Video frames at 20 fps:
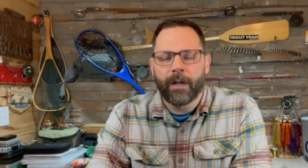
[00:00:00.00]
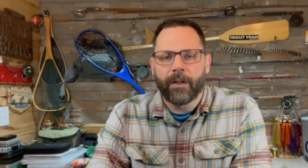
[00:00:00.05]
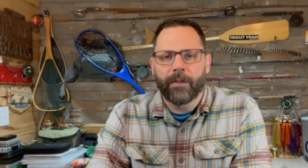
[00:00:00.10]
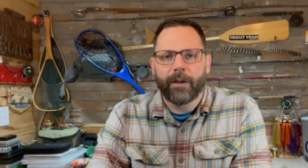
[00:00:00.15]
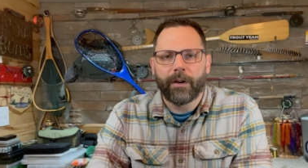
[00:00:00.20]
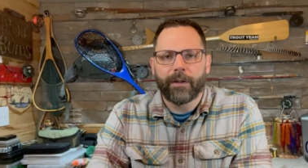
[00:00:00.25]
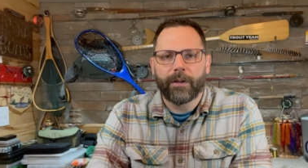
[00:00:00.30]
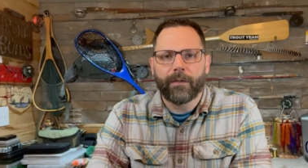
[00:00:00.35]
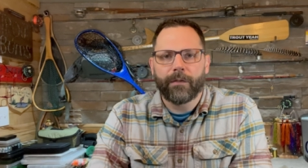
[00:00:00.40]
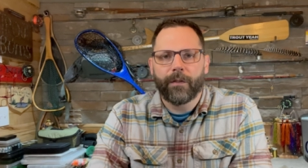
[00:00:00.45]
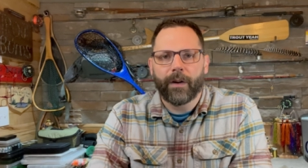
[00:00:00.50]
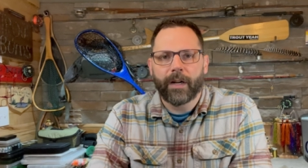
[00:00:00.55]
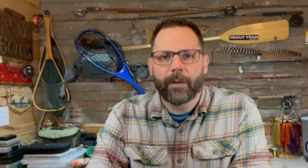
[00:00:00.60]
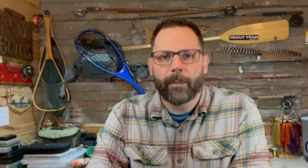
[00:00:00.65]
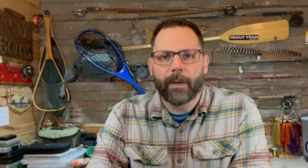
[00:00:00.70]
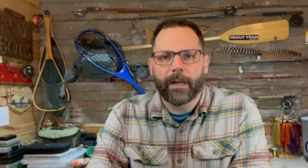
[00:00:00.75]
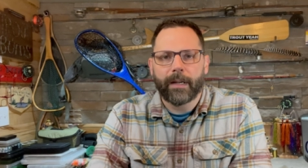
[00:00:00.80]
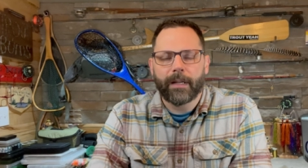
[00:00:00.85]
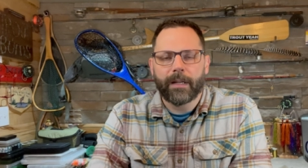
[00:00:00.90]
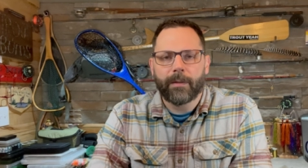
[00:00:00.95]
There you'll find
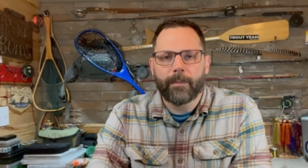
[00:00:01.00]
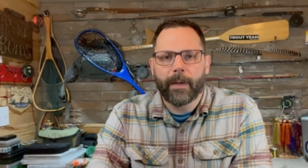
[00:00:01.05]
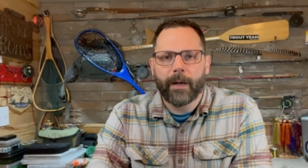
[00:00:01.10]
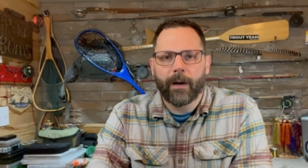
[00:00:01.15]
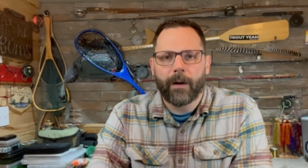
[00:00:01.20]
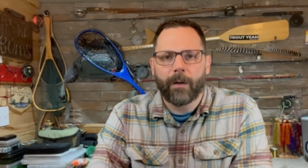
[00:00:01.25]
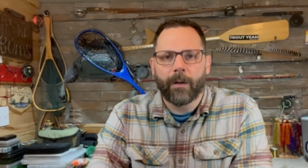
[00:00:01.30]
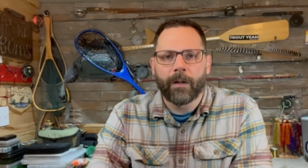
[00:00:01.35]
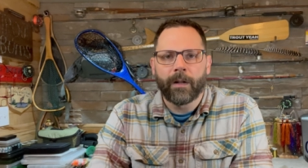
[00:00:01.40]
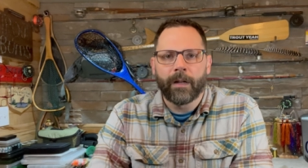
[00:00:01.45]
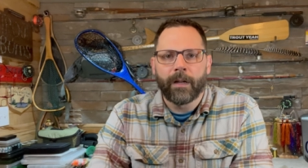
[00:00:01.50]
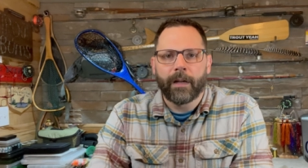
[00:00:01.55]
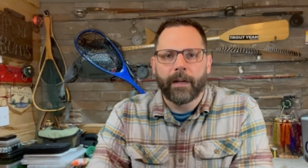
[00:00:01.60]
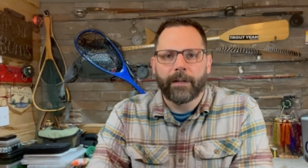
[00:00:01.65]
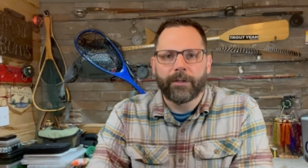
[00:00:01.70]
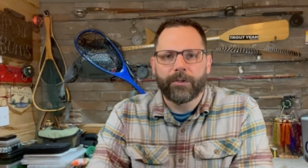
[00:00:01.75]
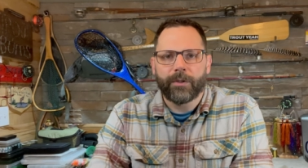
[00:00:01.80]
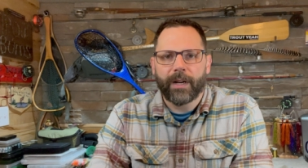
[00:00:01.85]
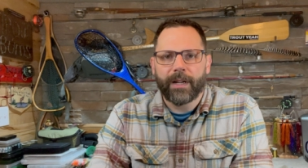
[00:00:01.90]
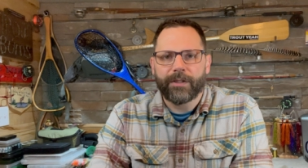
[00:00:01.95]
my email
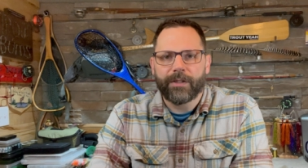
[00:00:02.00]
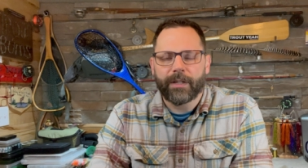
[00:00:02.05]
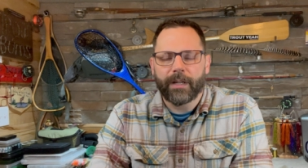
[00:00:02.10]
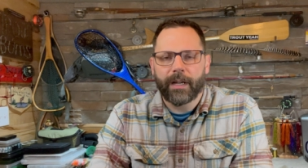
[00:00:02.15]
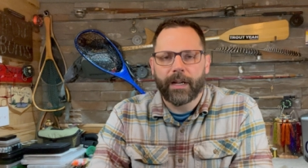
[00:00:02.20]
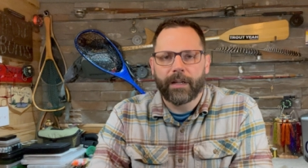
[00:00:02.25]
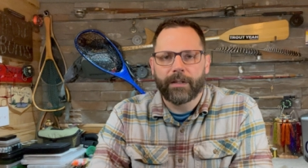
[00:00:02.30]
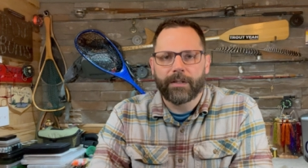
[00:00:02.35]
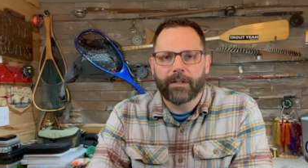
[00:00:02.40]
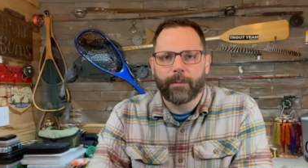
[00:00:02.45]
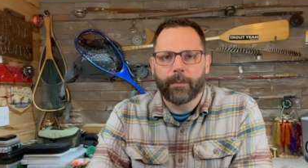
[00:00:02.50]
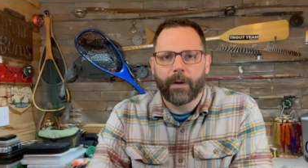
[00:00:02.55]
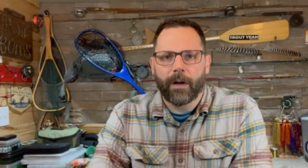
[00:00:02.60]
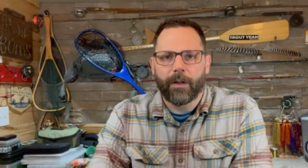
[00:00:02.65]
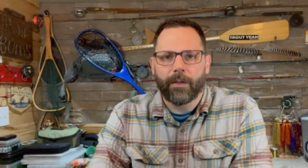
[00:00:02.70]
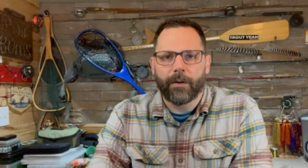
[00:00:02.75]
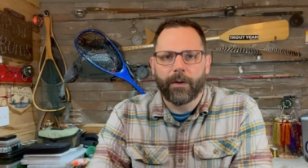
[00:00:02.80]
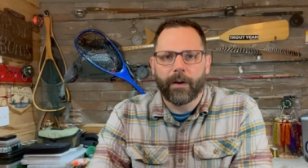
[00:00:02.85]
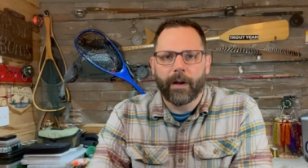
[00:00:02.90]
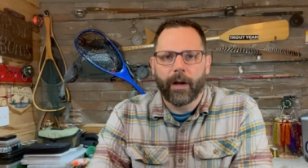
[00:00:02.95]
address and some
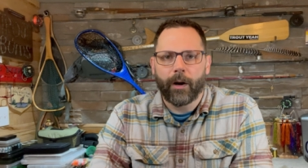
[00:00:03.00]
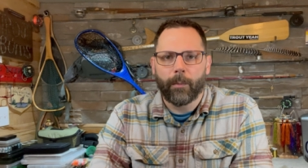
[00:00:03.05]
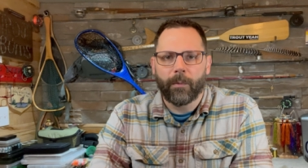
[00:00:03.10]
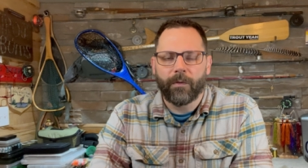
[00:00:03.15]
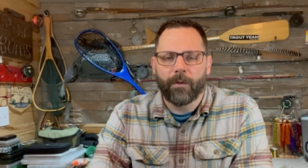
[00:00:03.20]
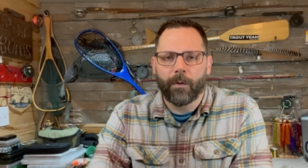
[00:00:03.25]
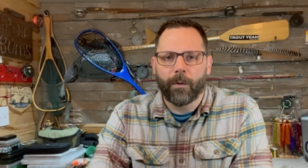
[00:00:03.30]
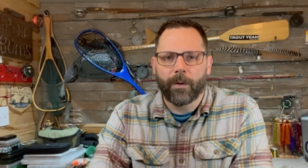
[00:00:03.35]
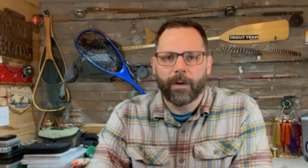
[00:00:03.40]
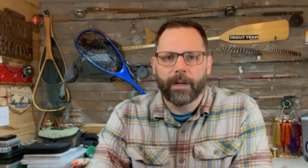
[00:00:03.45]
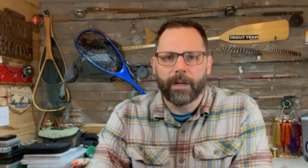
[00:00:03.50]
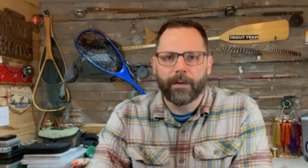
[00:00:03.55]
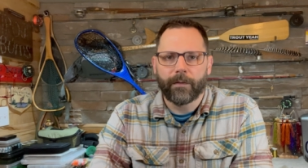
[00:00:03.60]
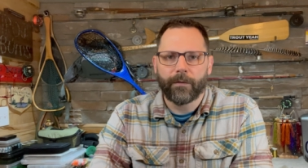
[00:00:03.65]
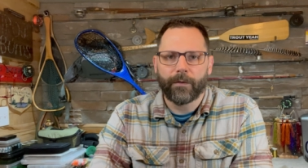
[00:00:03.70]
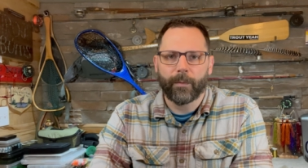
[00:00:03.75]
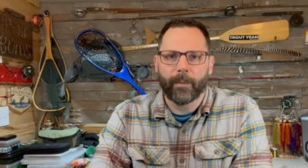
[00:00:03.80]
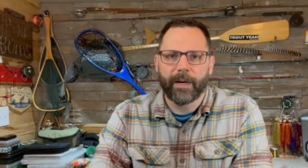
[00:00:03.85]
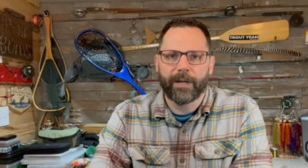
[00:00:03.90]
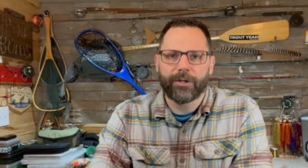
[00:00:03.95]
other helpful
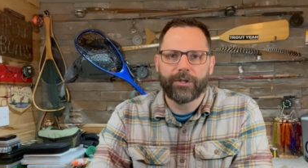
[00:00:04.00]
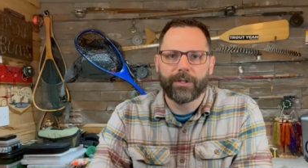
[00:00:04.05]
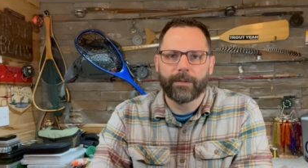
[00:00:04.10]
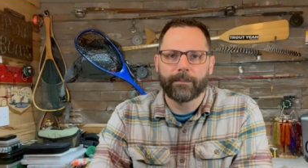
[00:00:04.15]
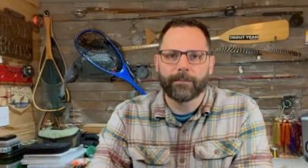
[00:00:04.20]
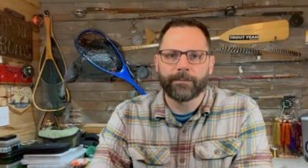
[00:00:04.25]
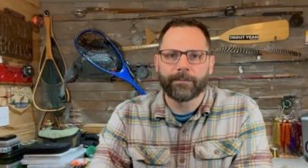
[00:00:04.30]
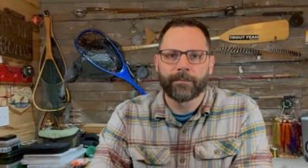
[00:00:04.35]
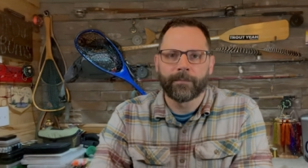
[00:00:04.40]
information.